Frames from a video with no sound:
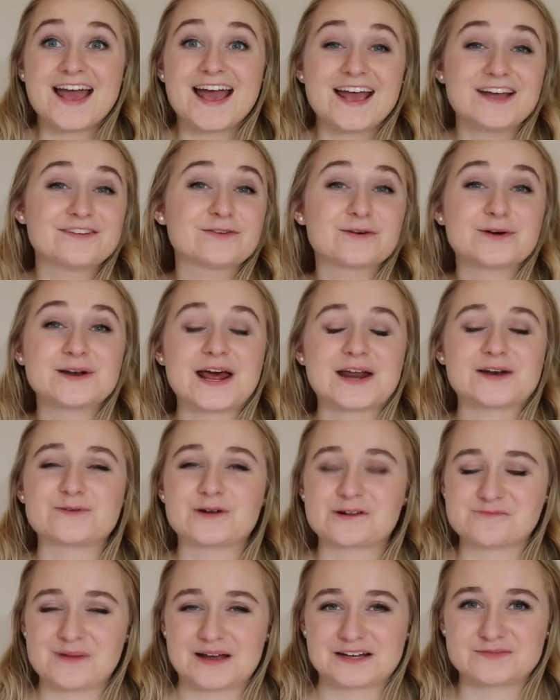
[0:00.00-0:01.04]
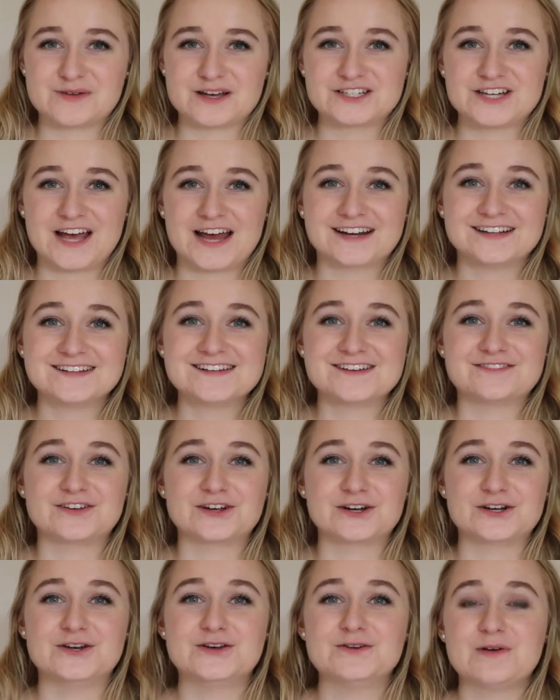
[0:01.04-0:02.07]
Hey everyone and welcome back to my channel. If
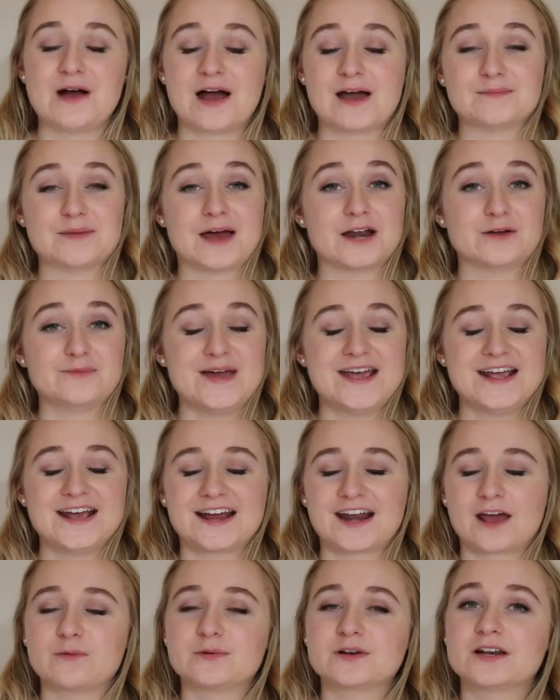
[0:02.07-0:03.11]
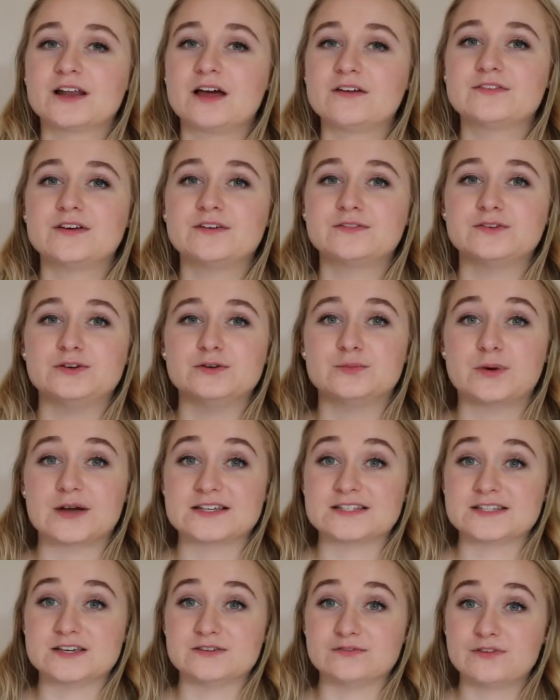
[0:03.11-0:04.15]
you're new, I'm AnnaMae and I would love if you
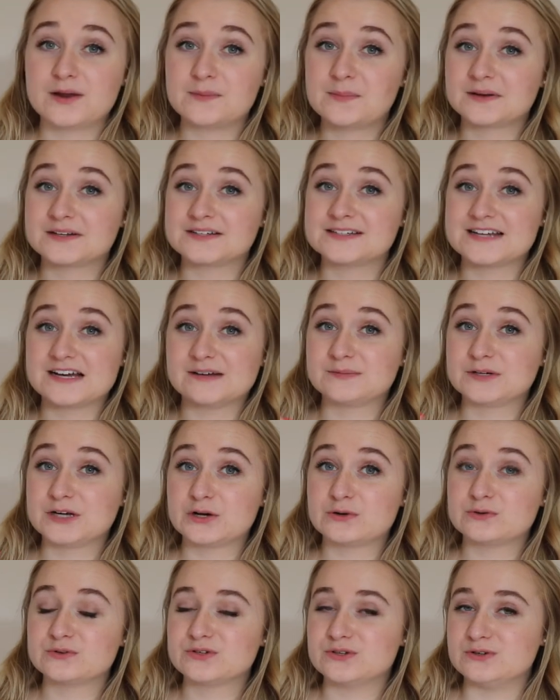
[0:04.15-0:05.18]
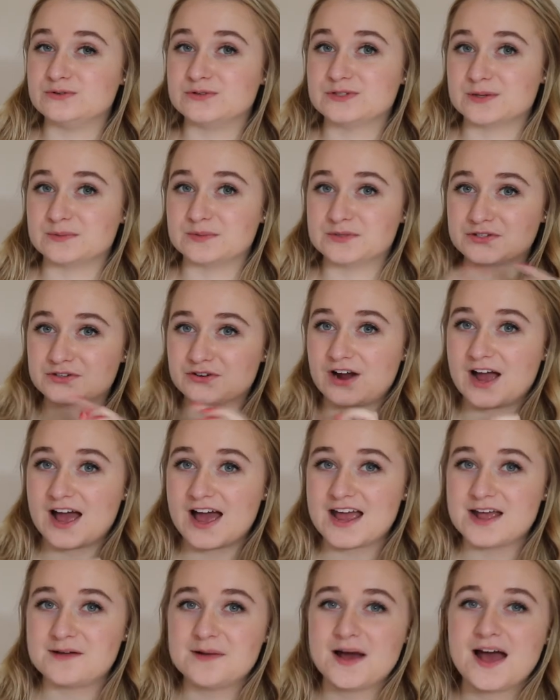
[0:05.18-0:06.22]
press the red button down below to
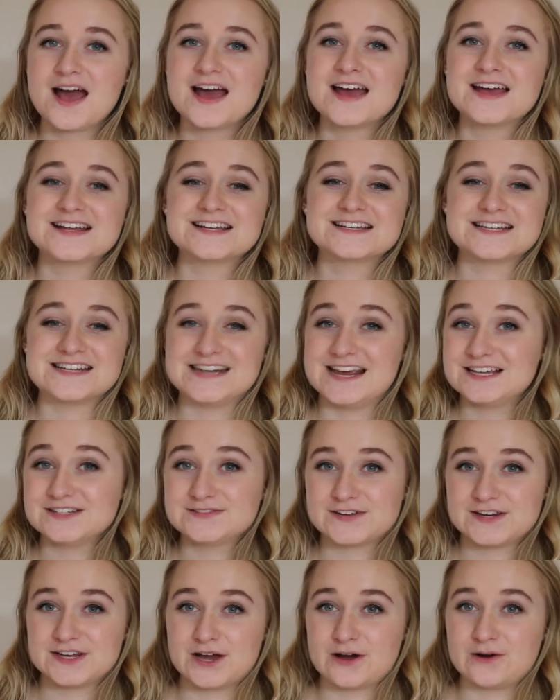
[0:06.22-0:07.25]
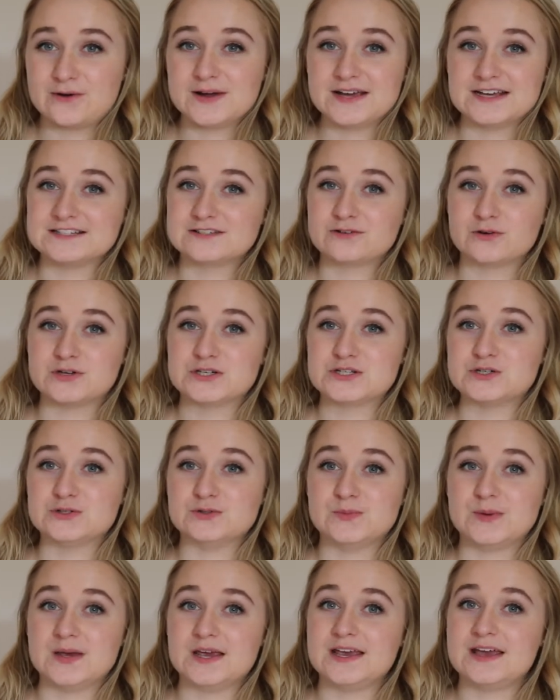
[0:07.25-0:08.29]
subscribe. Today's video is going
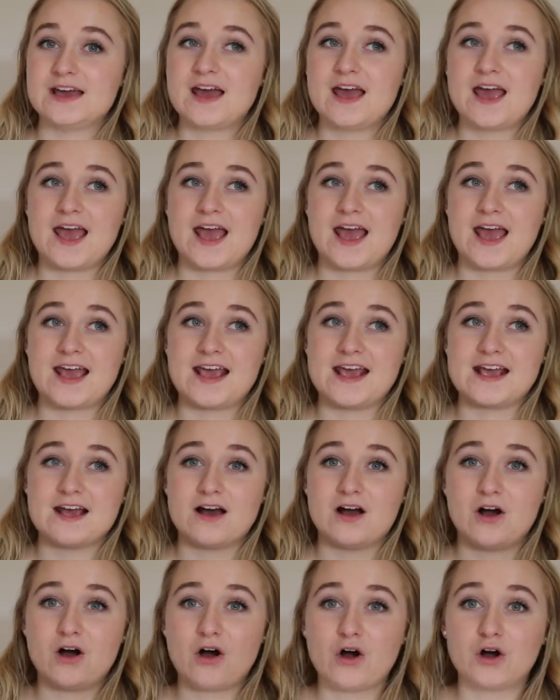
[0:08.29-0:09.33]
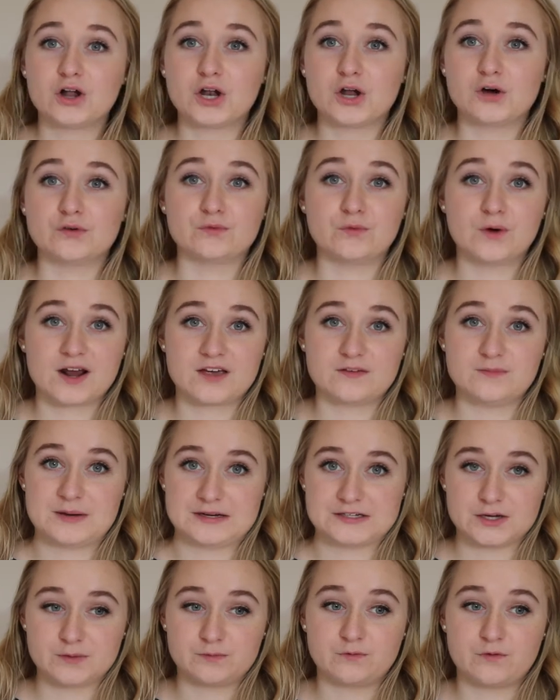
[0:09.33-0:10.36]
to be a haul of what I
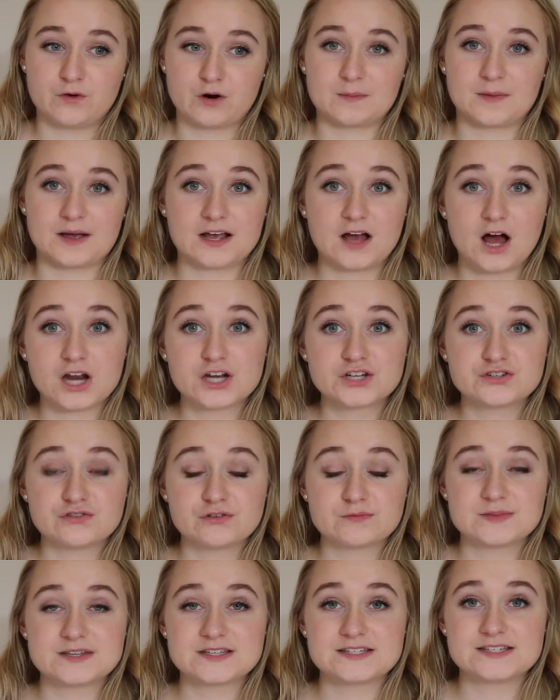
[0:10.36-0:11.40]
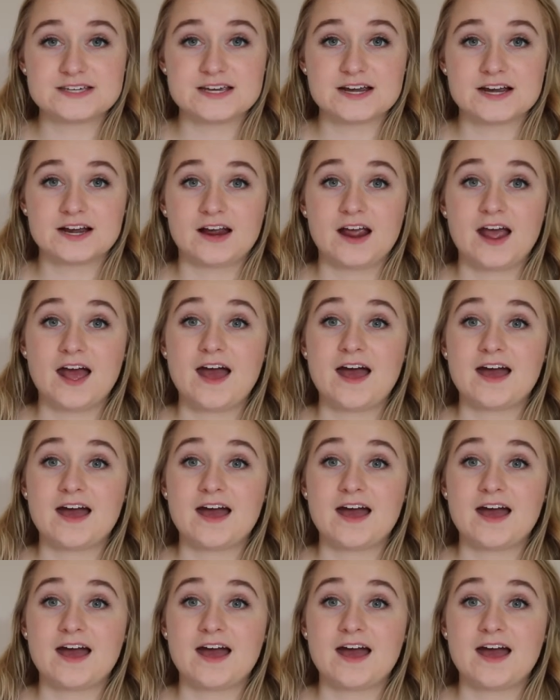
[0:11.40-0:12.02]
picked up for my college room this year.